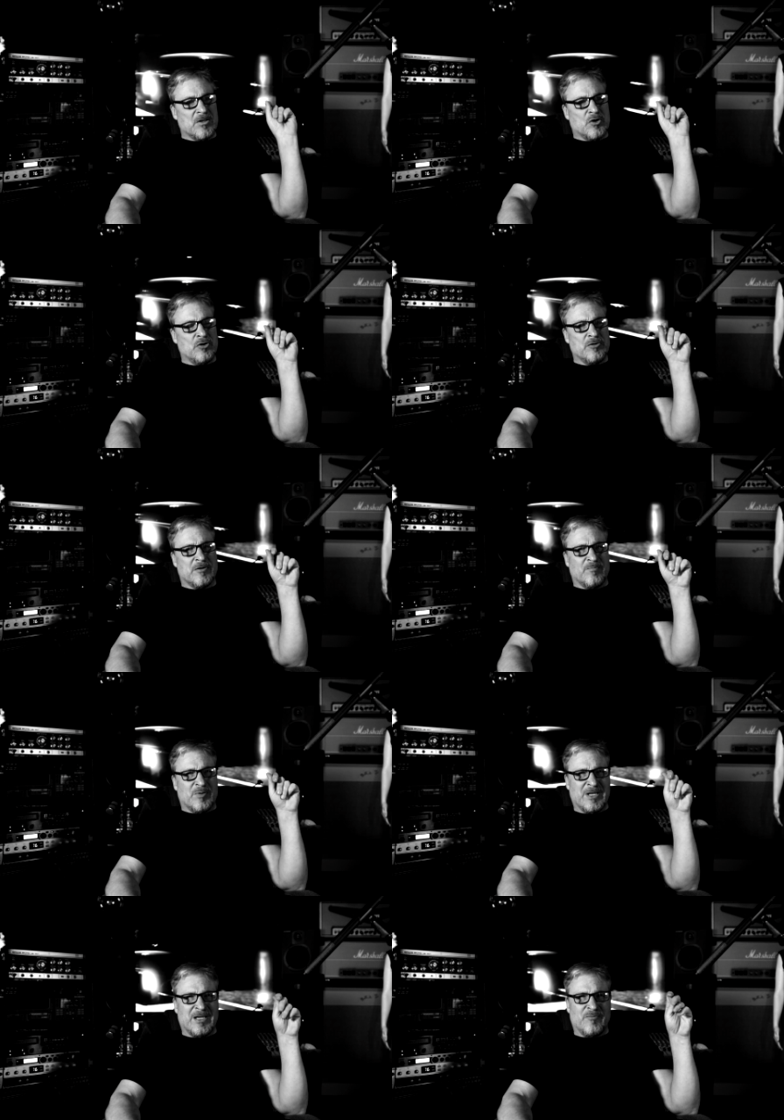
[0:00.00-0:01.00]
Couldn't
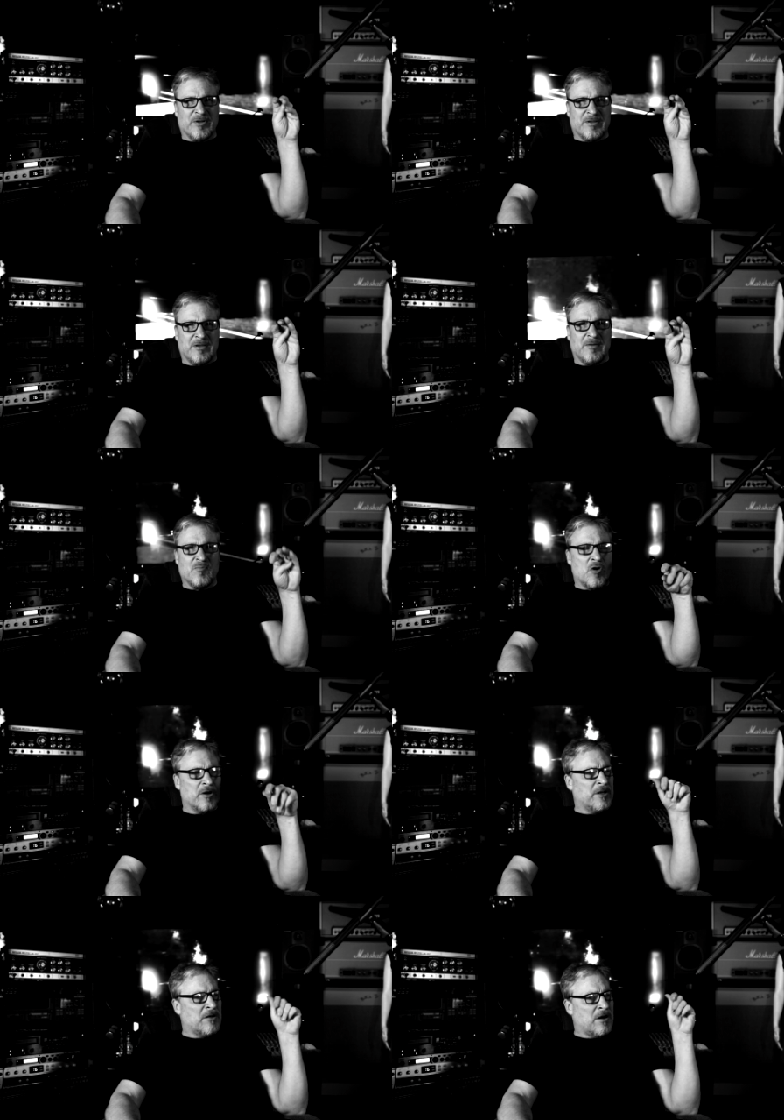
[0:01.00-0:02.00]
compete with the
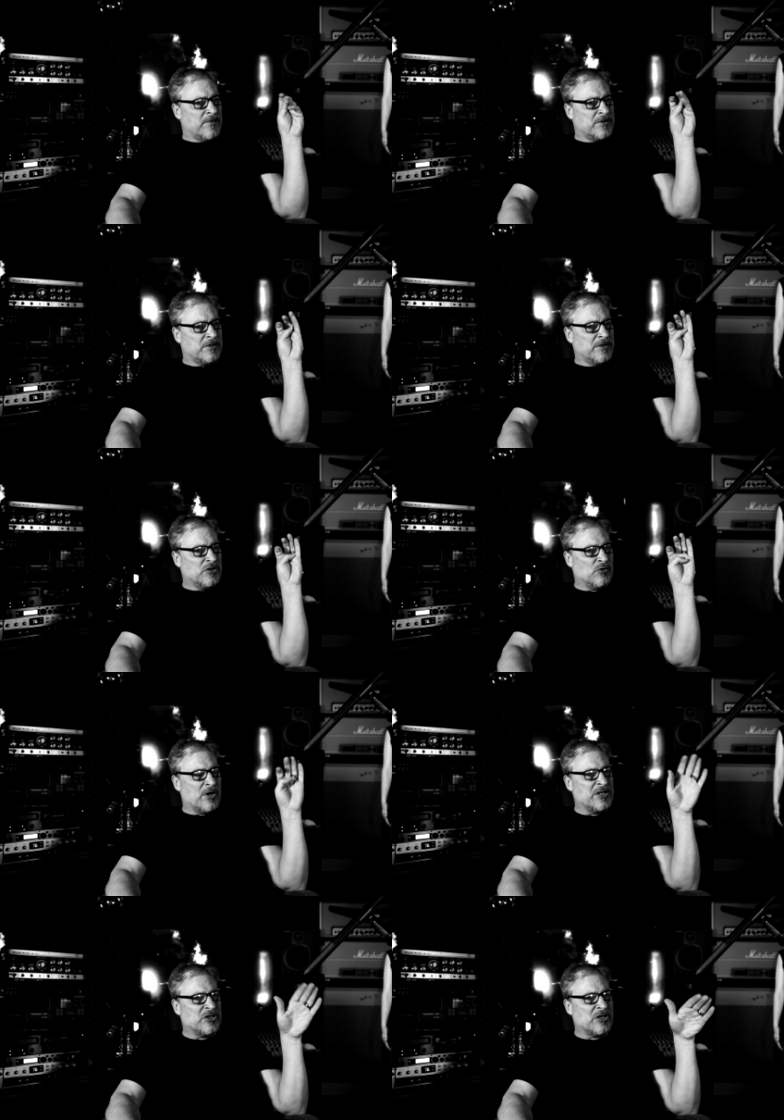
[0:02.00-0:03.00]
market, obviously. So
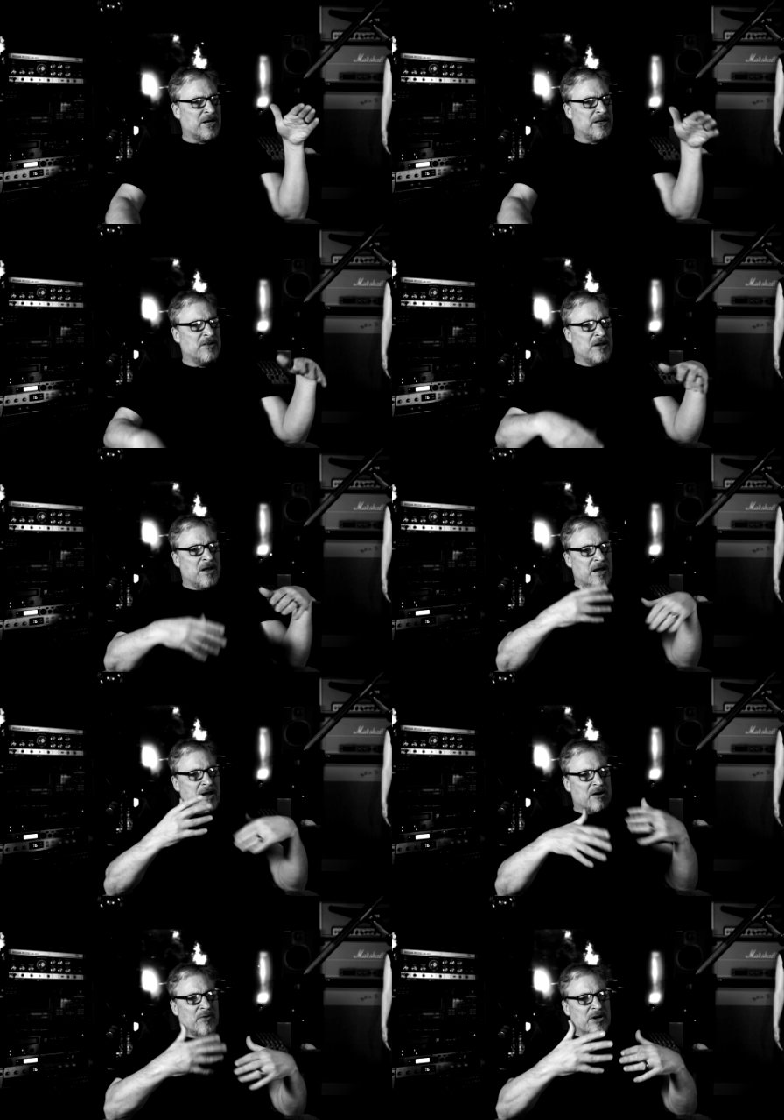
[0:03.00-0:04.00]
I decided,
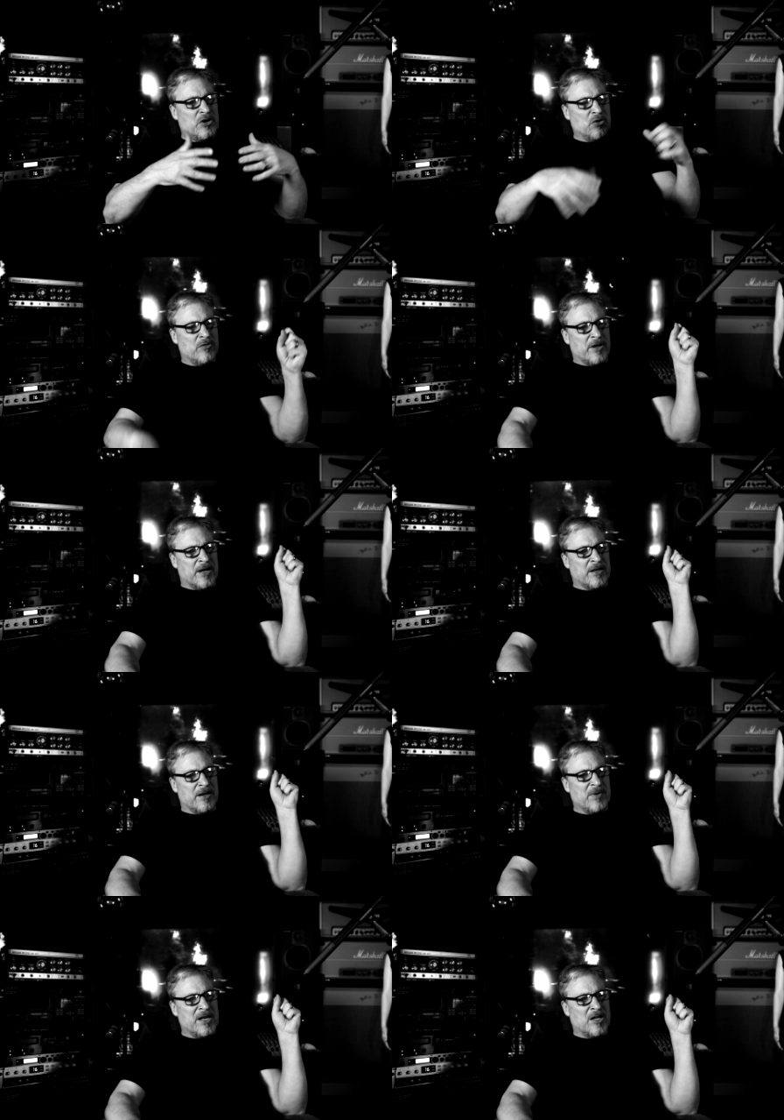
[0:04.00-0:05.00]
how do I do that? And I
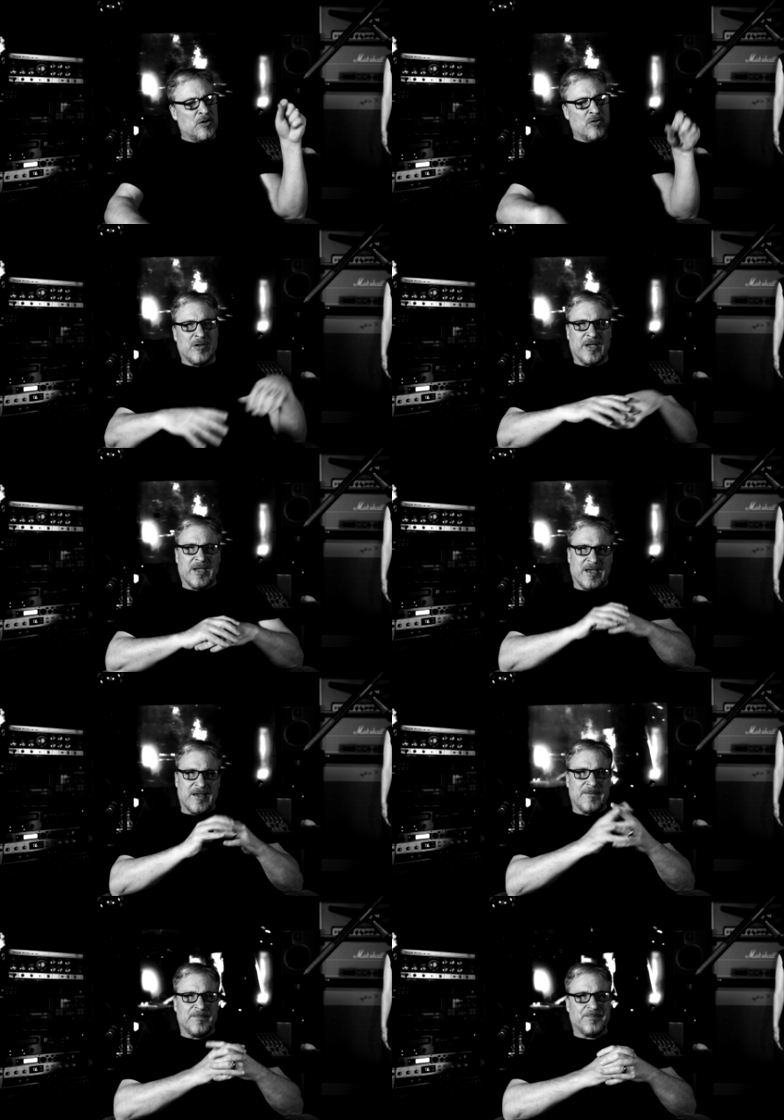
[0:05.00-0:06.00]
made it look like a